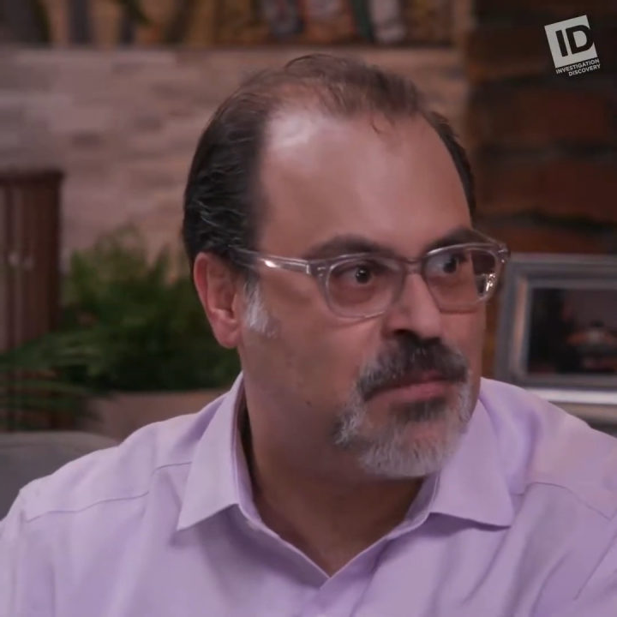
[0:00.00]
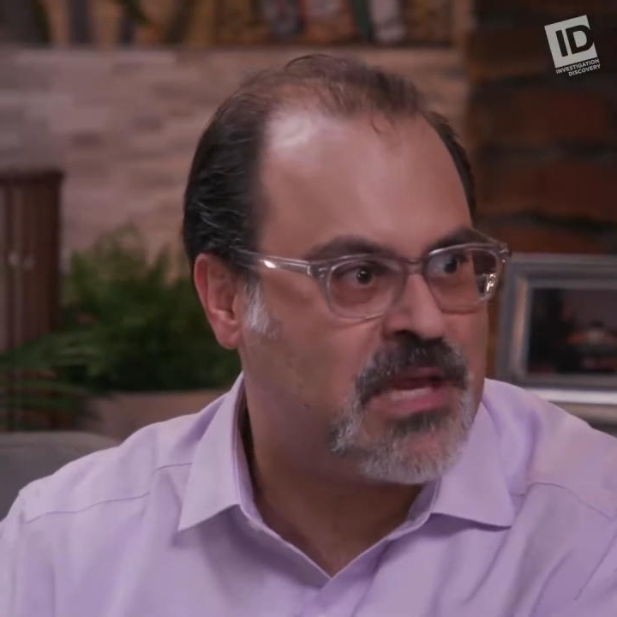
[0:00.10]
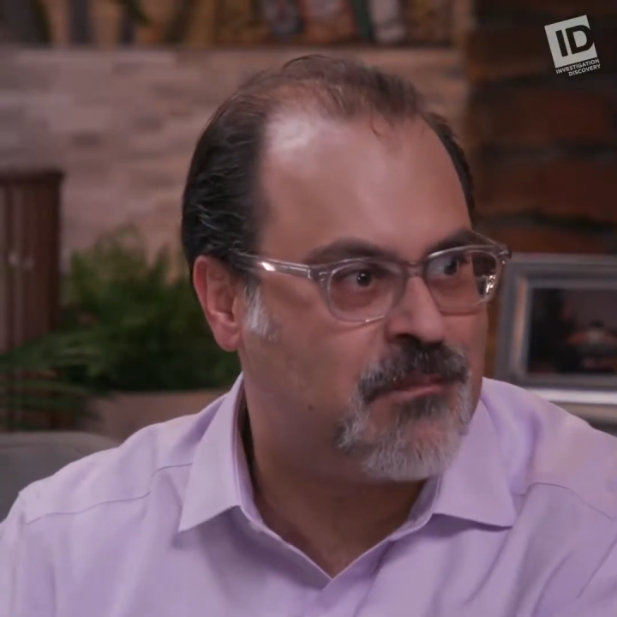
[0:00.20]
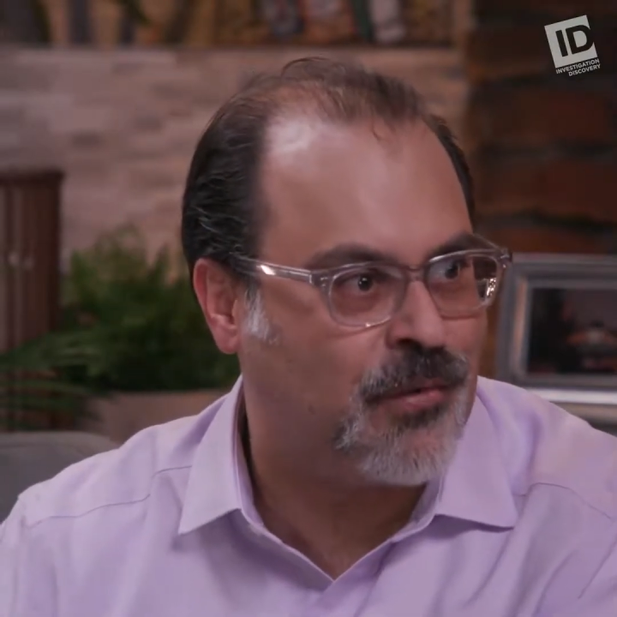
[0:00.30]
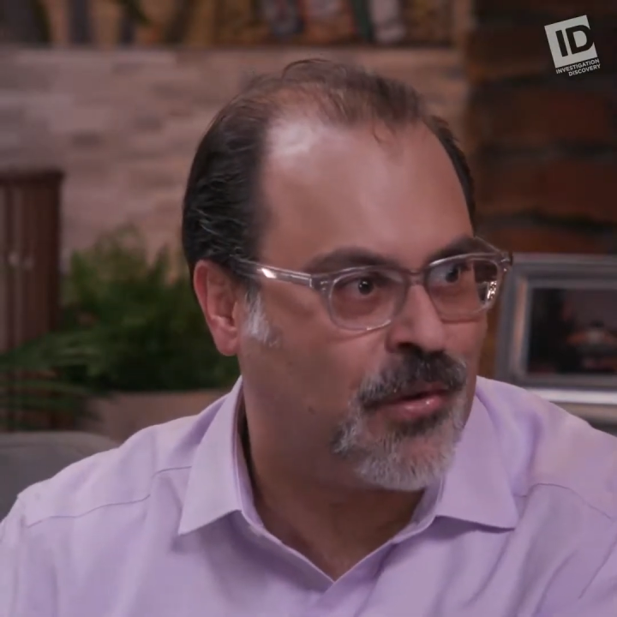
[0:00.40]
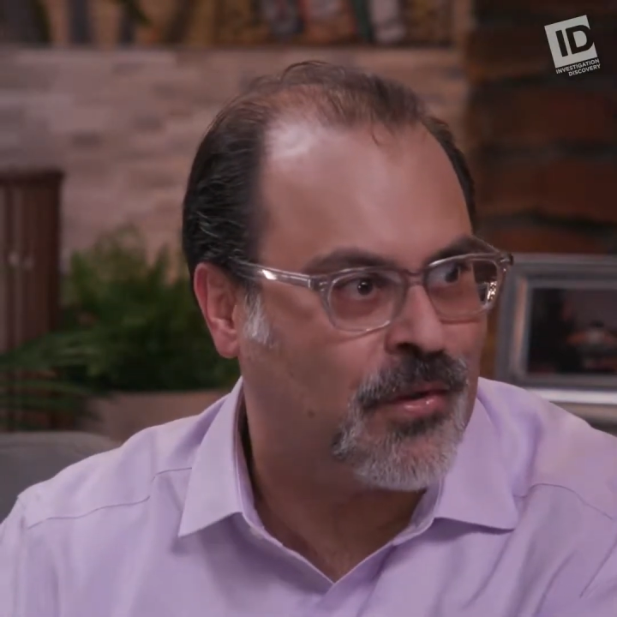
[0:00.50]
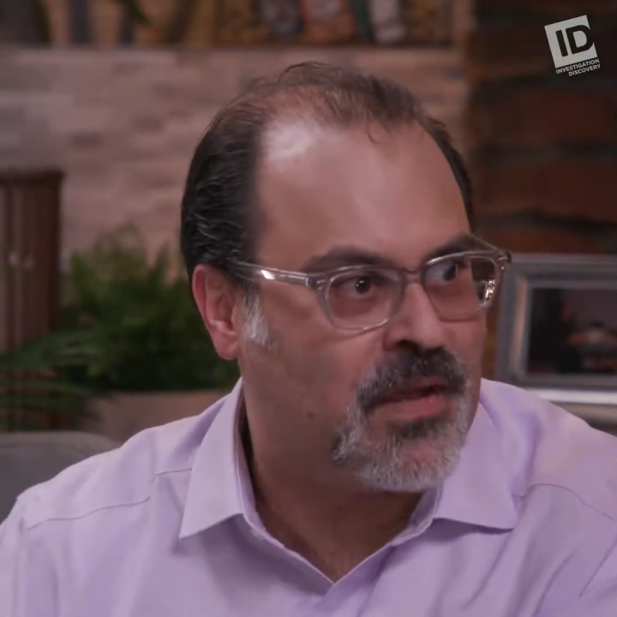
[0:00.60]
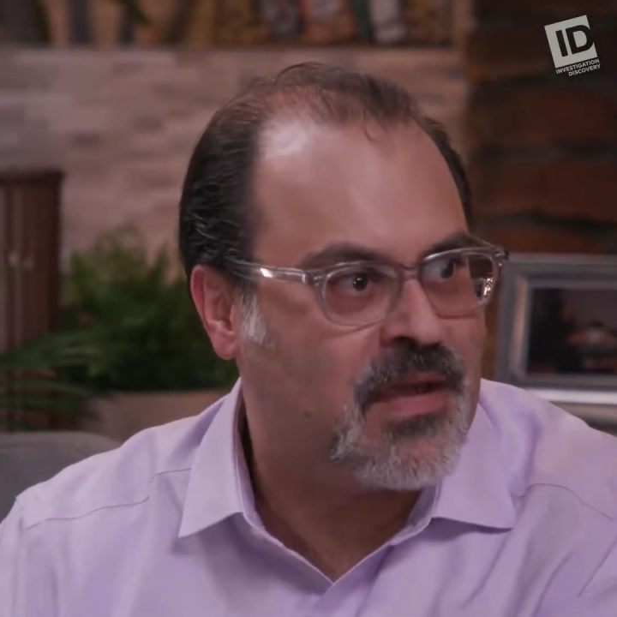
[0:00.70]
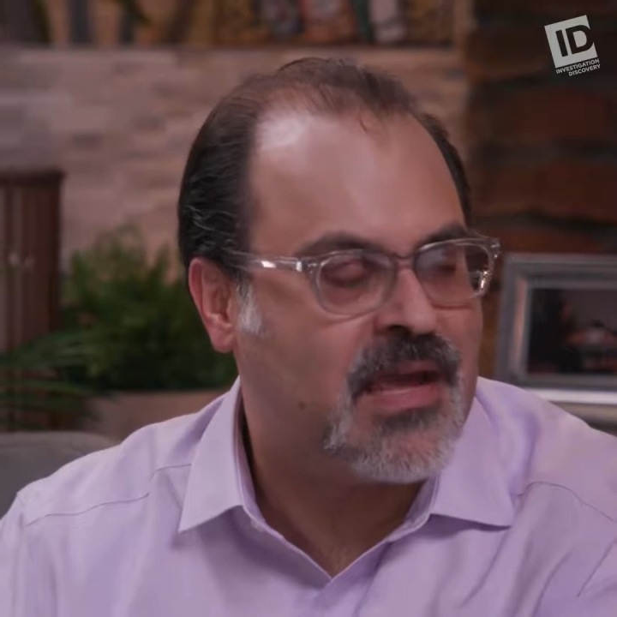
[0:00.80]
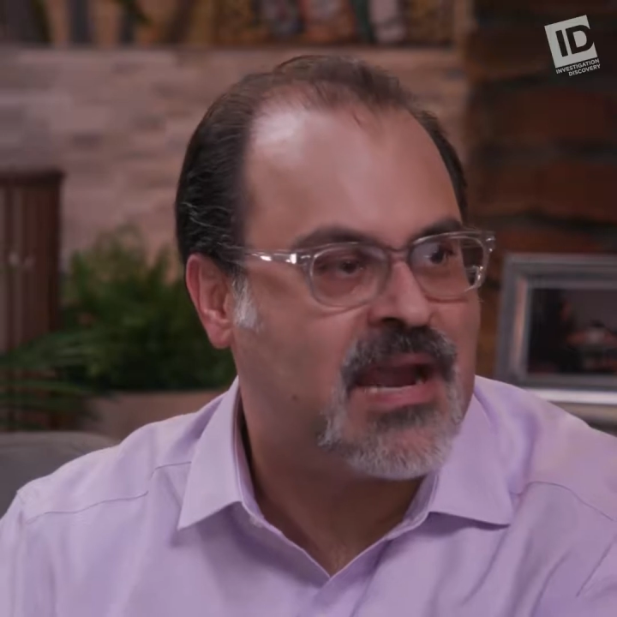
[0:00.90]
people
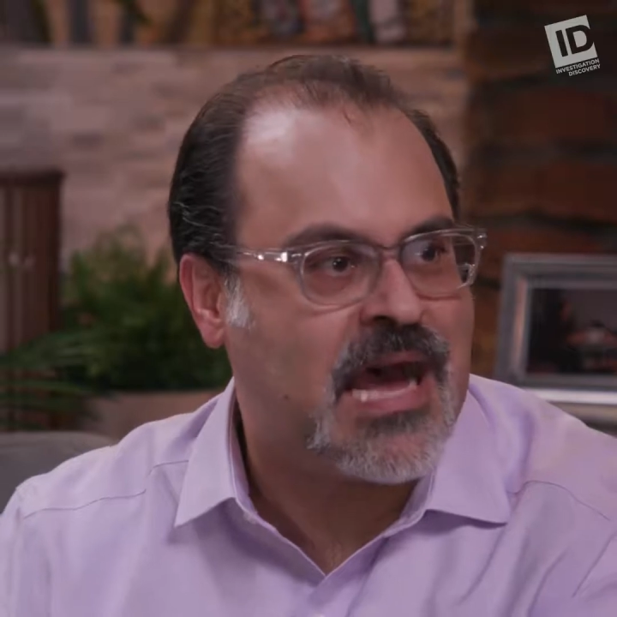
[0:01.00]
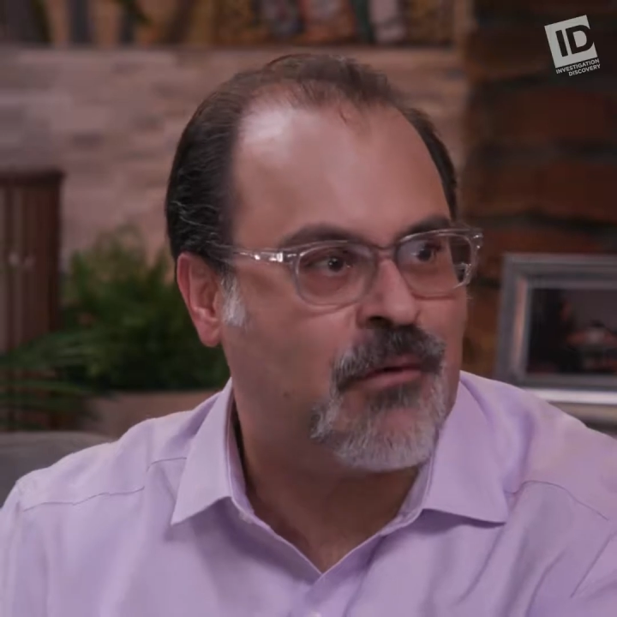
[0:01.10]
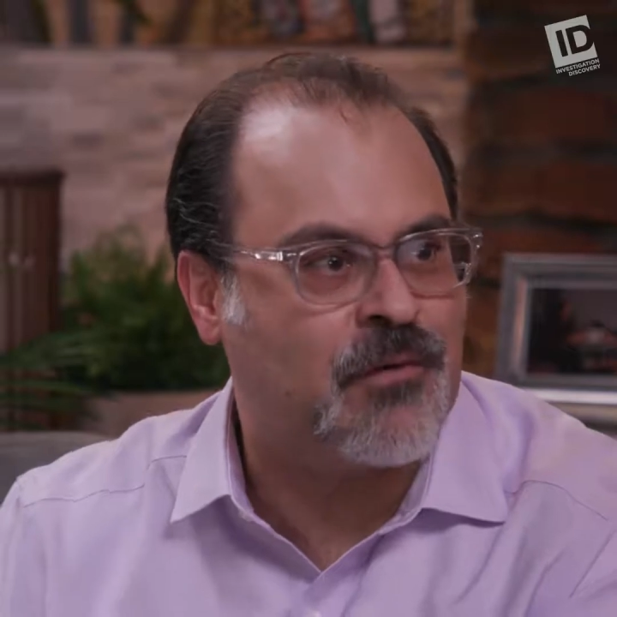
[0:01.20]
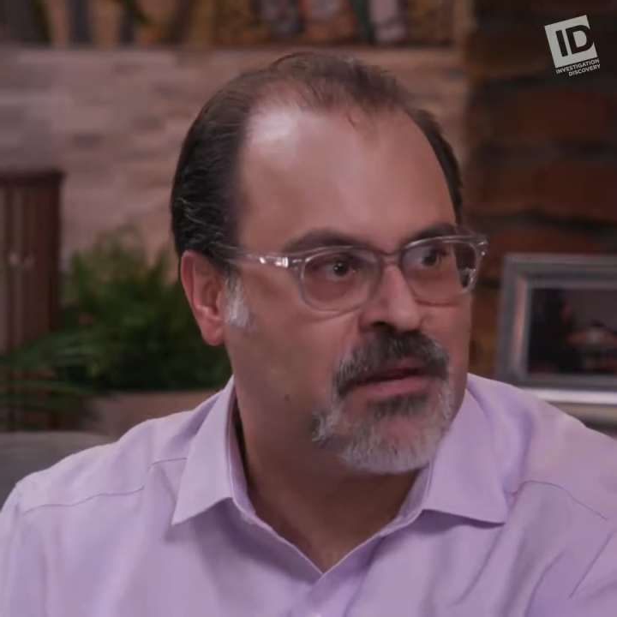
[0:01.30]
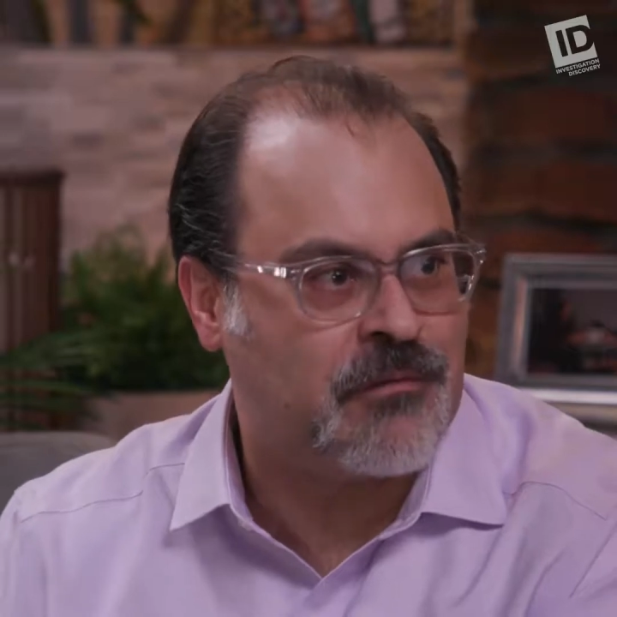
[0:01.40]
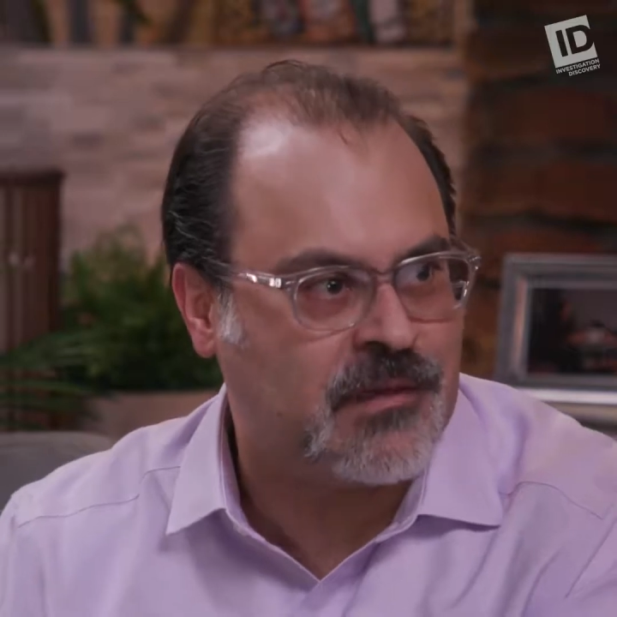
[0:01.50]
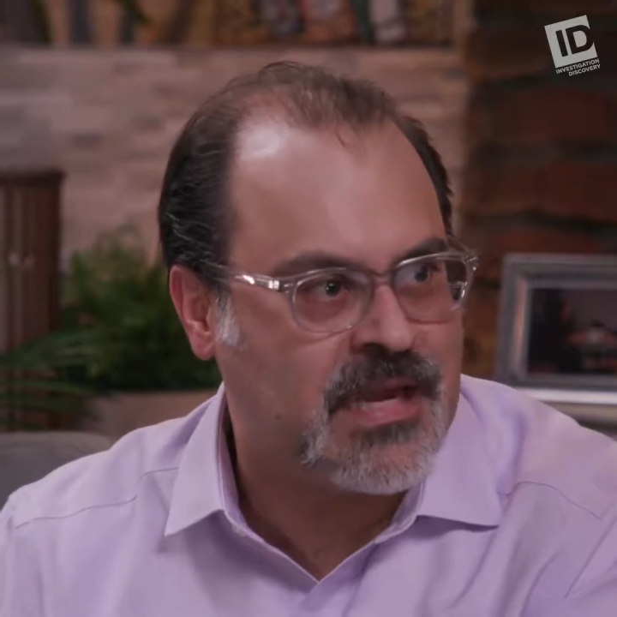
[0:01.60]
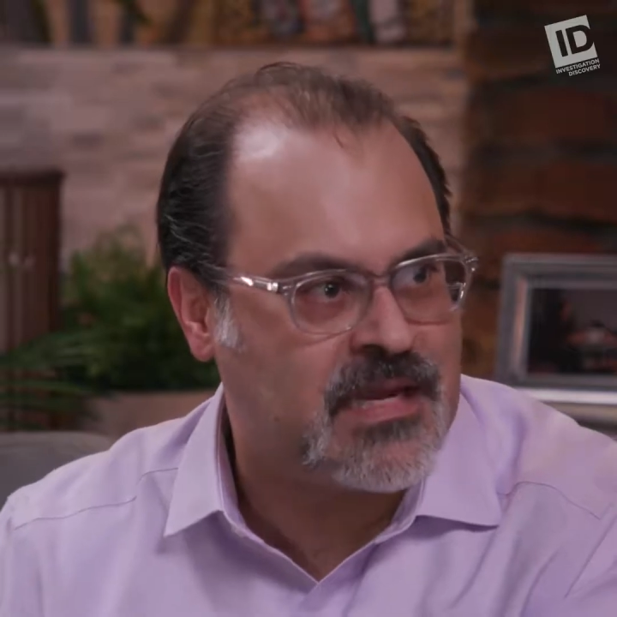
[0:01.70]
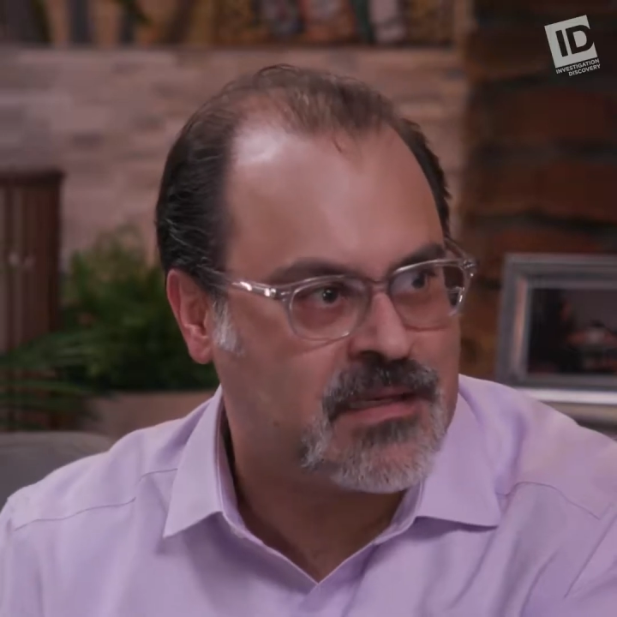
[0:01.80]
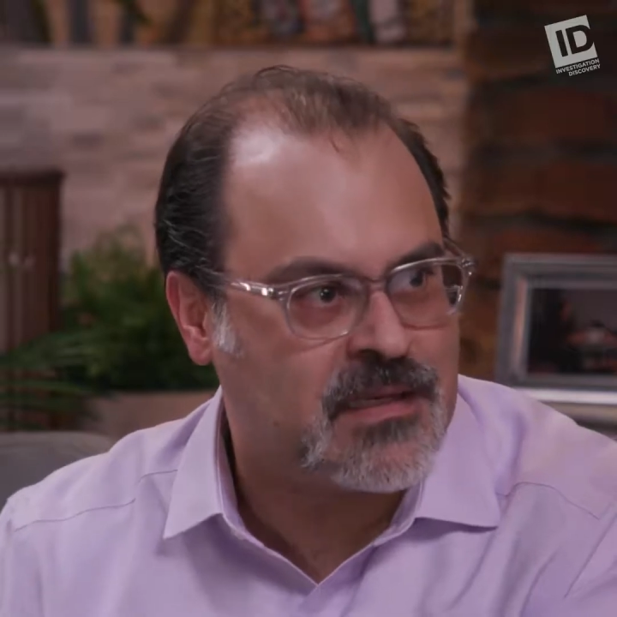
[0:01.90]
and how are they
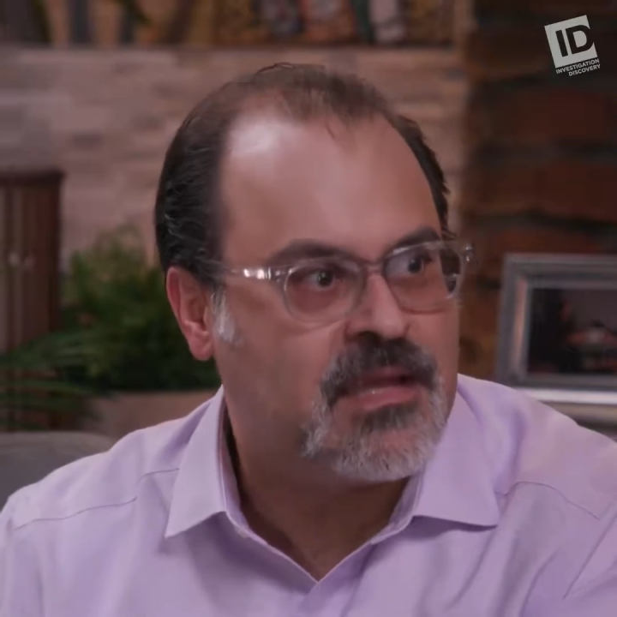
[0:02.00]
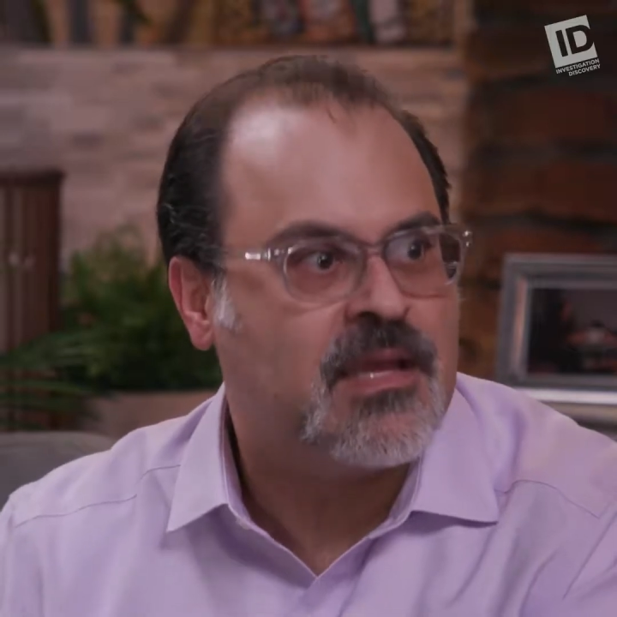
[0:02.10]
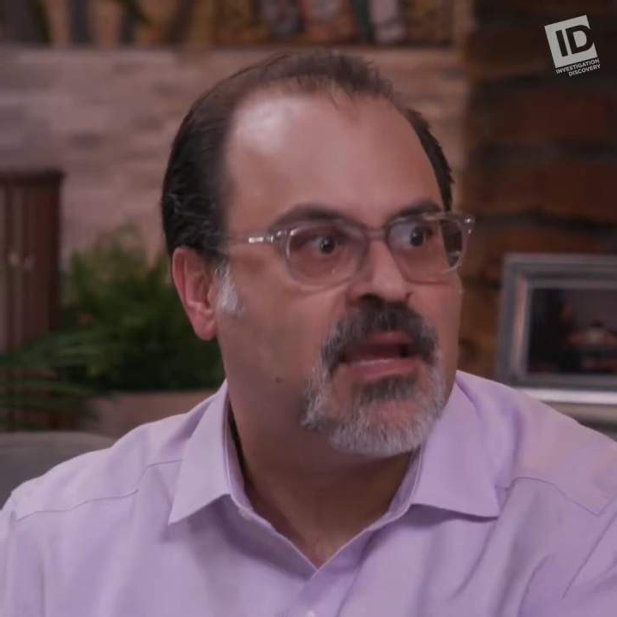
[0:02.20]
related.